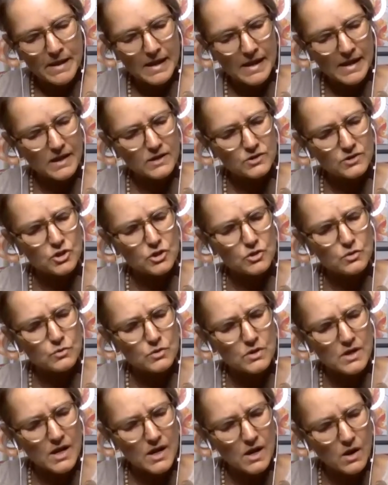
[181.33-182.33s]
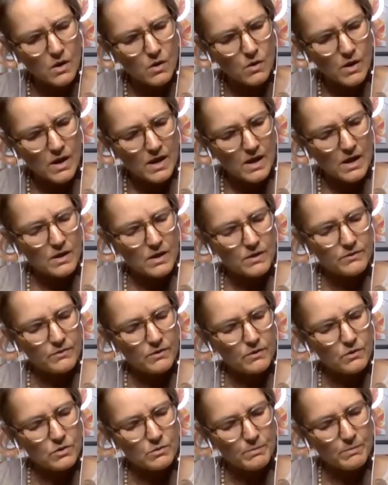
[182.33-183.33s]
and you go
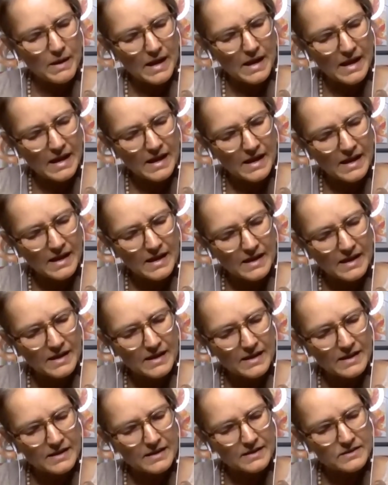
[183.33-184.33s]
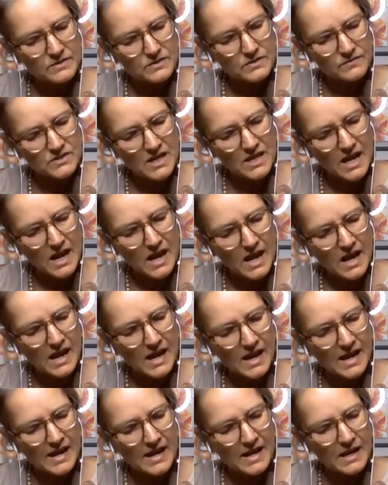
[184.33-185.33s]
through the paths of
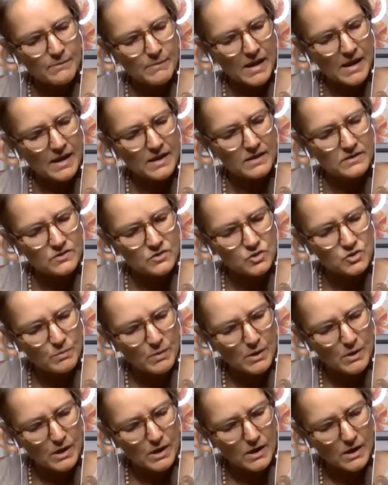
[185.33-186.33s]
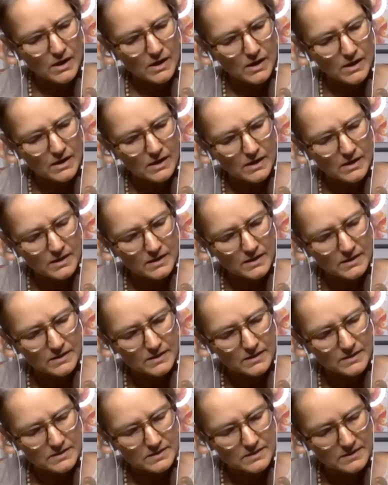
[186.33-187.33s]
time and
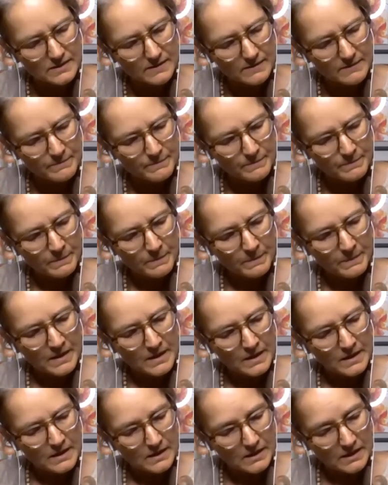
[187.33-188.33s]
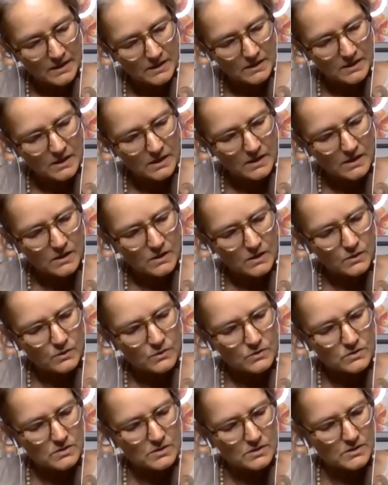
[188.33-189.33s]
space. In
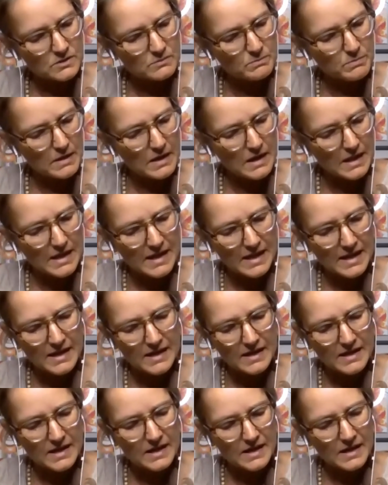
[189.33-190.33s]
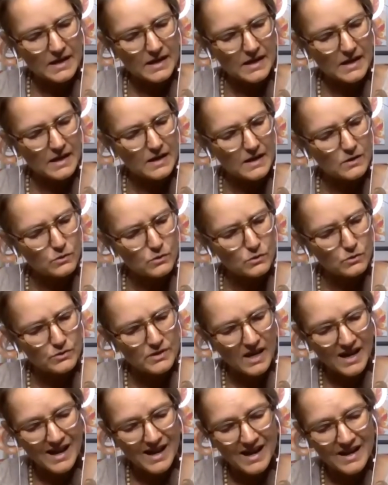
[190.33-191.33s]
useless play, you'll
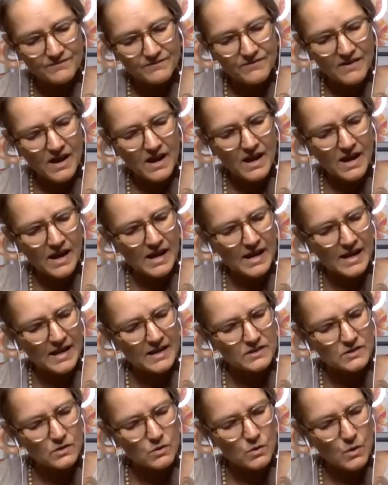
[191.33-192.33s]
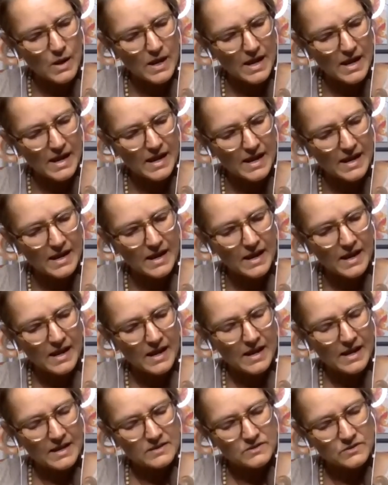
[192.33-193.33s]
not find a
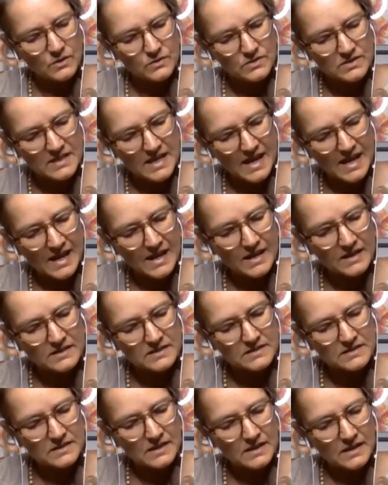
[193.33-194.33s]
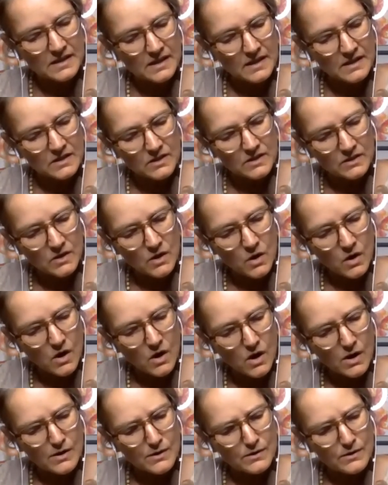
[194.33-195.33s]
way. So set your
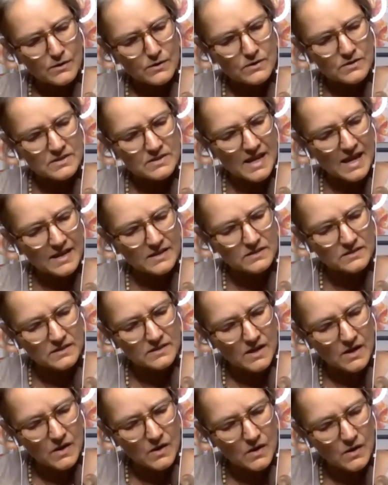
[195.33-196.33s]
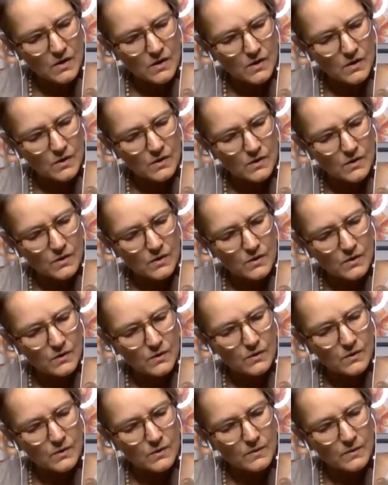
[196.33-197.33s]
course and
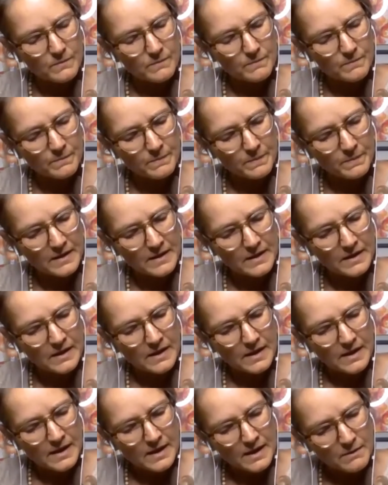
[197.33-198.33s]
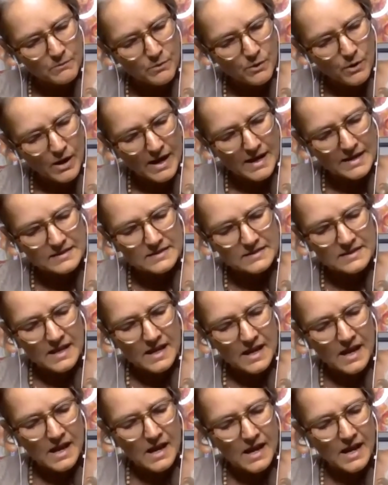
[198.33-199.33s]
go. Pray
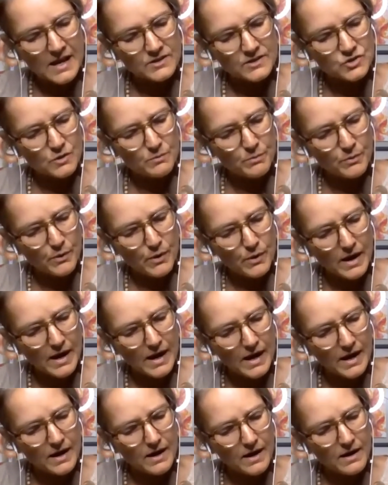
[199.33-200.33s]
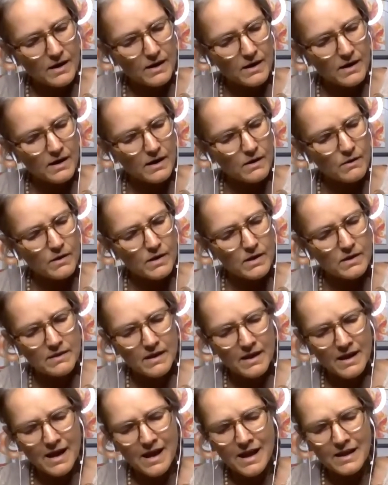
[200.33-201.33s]
such a prayer with
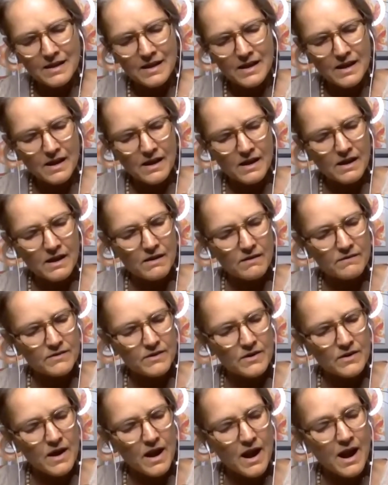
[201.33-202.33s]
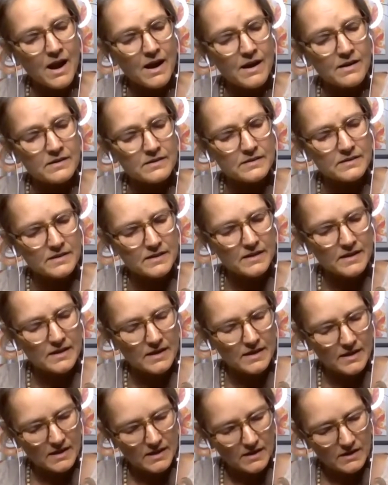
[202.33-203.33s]
all of your heart.
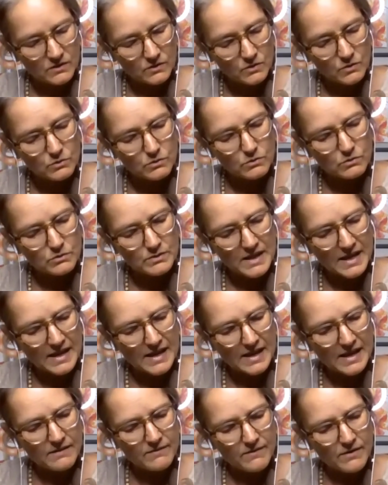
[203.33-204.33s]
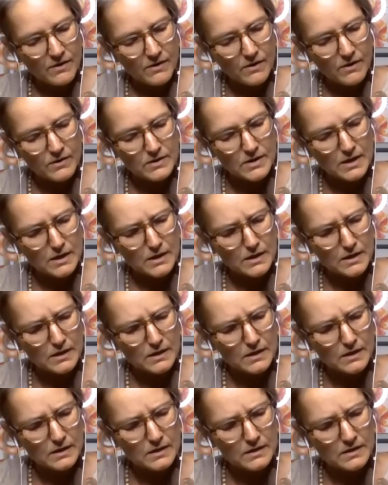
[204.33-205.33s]
You'll never
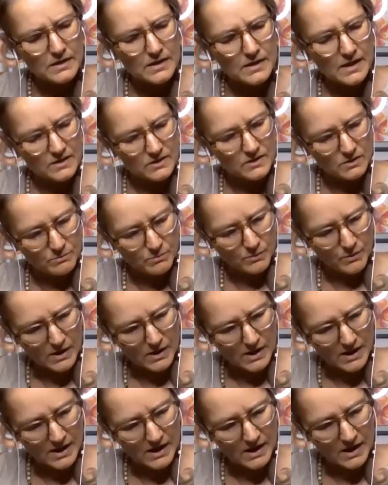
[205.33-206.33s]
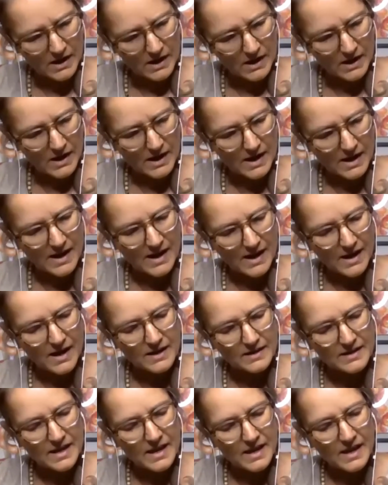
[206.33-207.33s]
need to pray
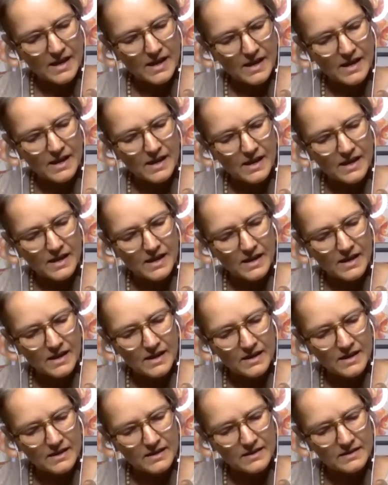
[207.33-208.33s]
again.